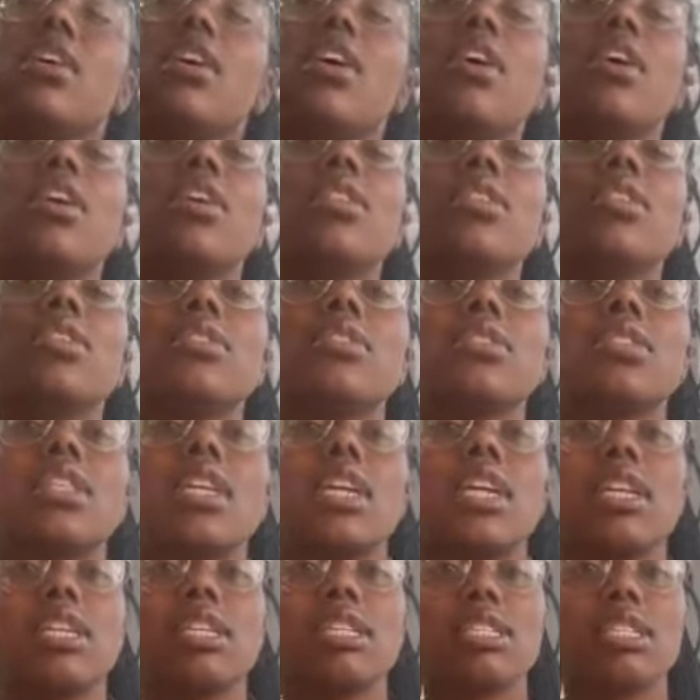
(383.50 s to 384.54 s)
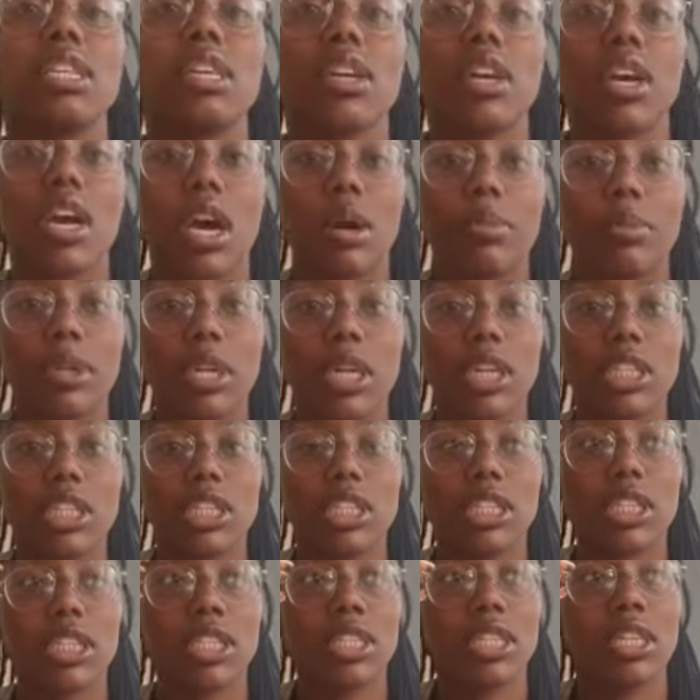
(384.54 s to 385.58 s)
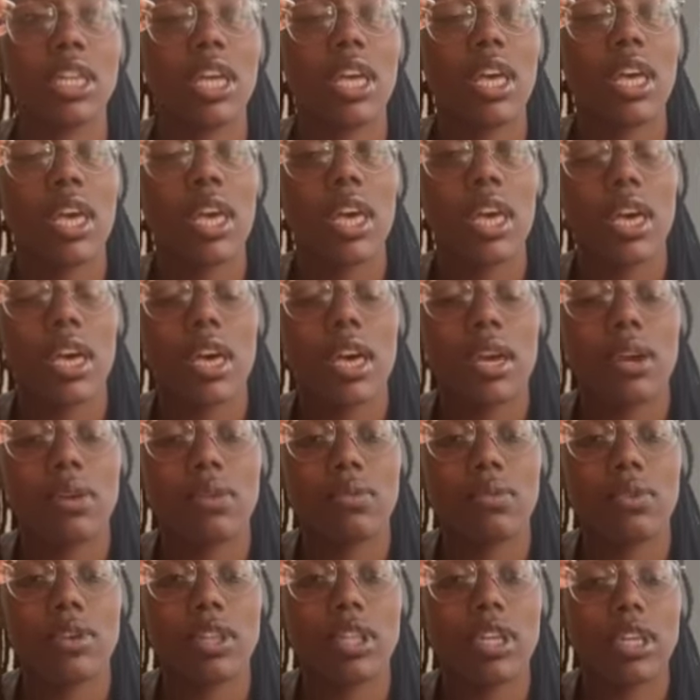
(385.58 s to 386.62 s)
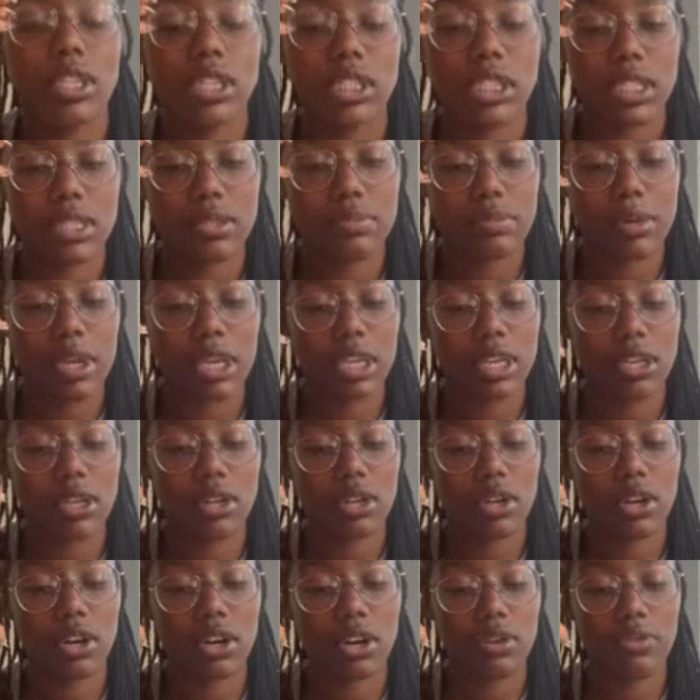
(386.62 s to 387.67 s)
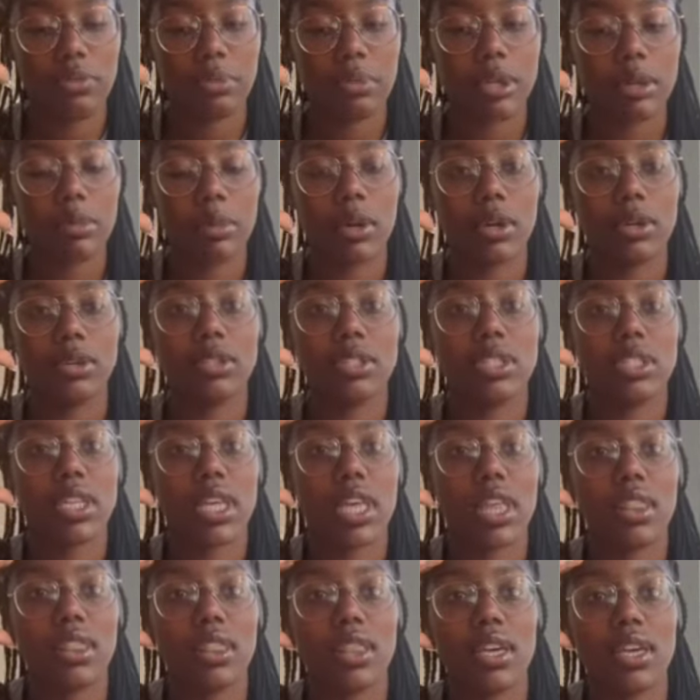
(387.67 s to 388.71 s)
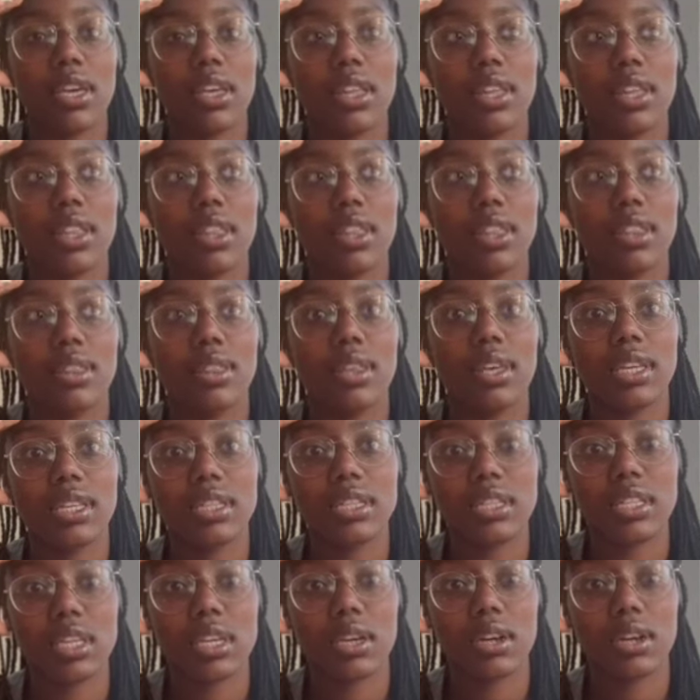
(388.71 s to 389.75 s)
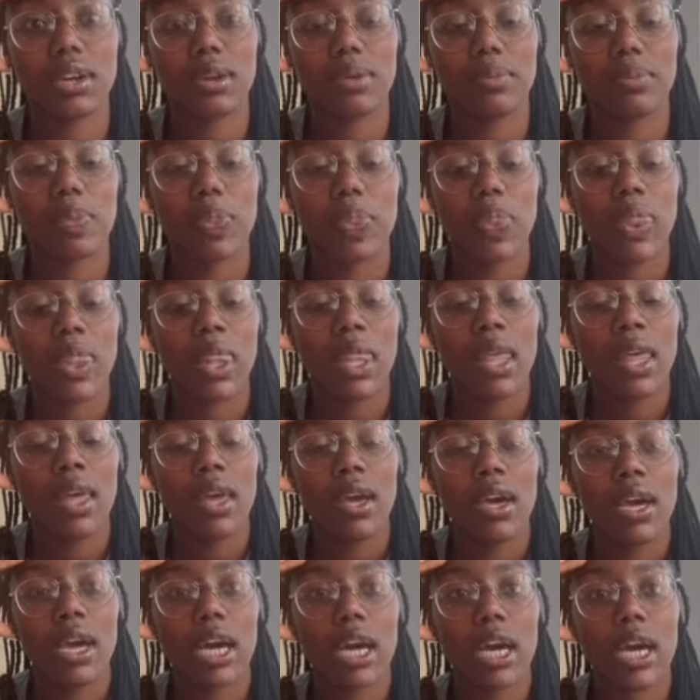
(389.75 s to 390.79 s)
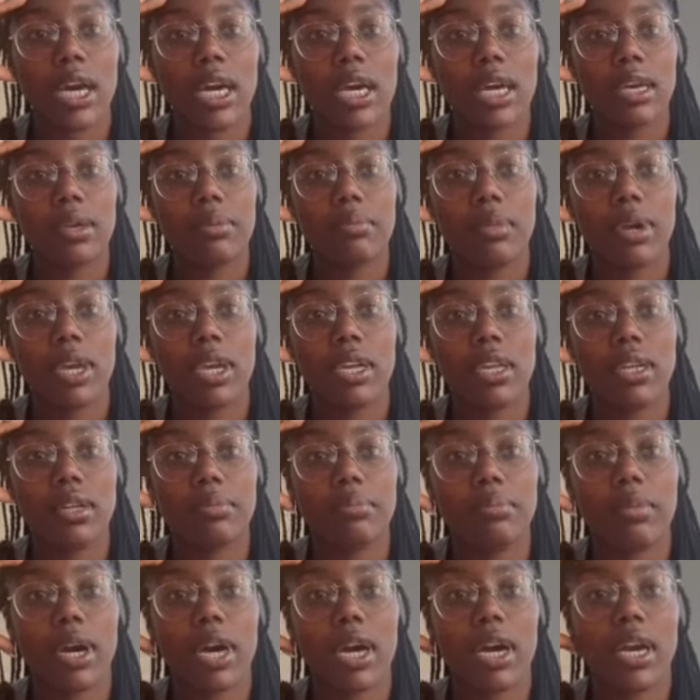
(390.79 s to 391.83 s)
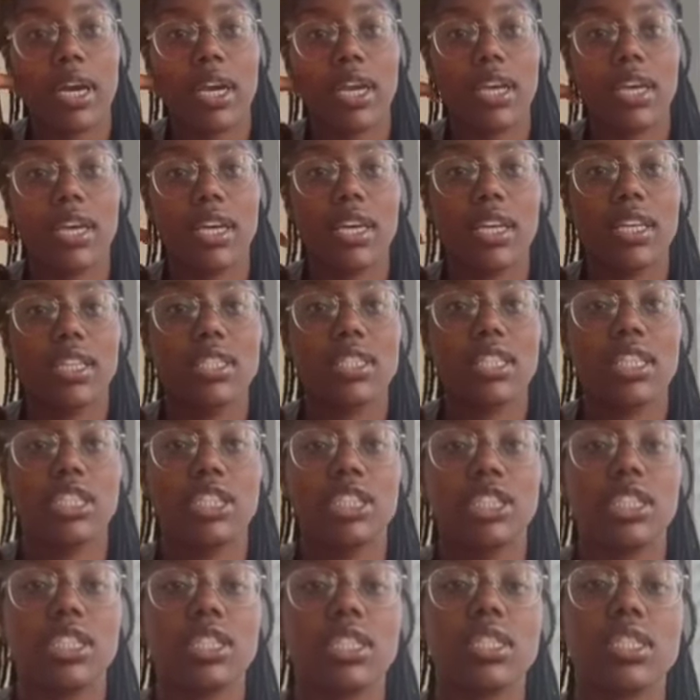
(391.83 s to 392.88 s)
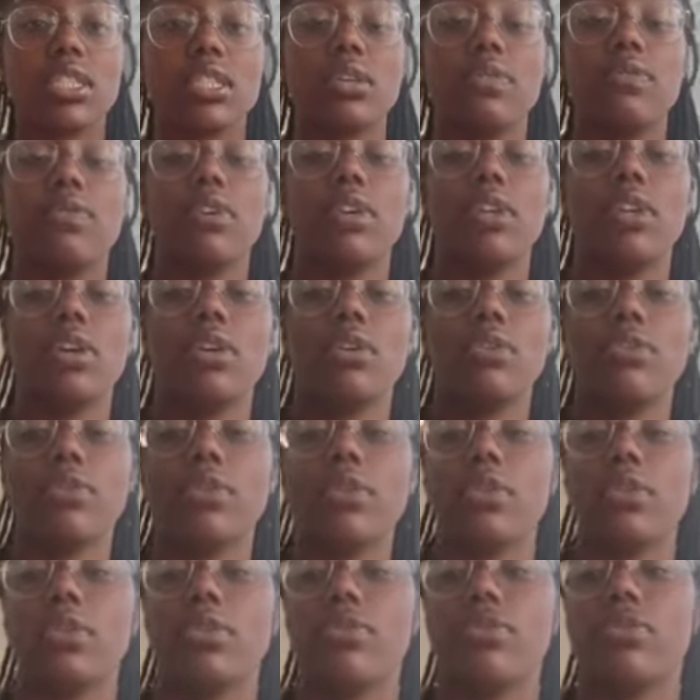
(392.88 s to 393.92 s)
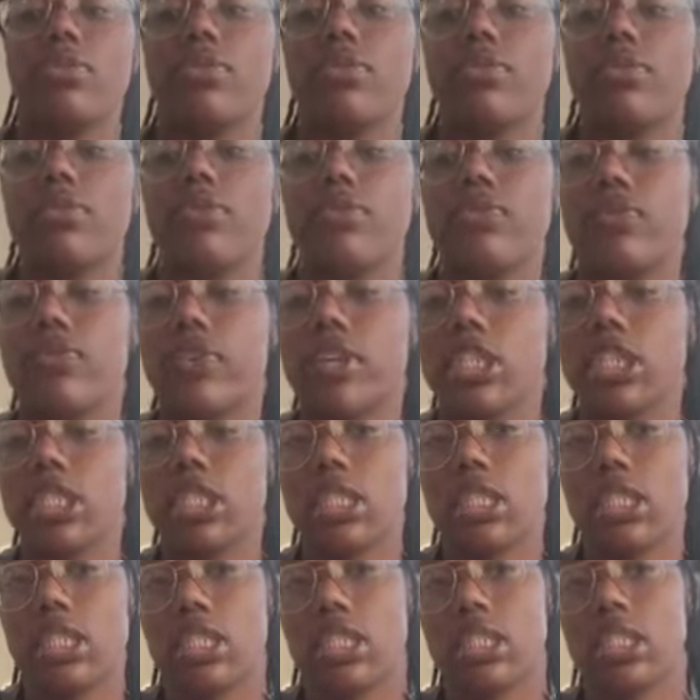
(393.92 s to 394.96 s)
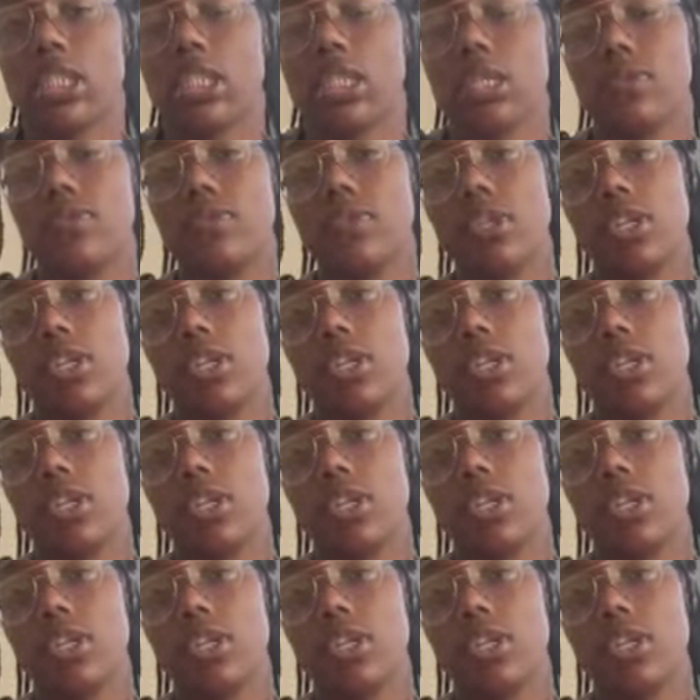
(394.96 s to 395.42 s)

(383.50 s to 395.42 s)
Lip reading: all those things in combination really just made it hard for me to post. And then this year, I made my intentions video for the first of the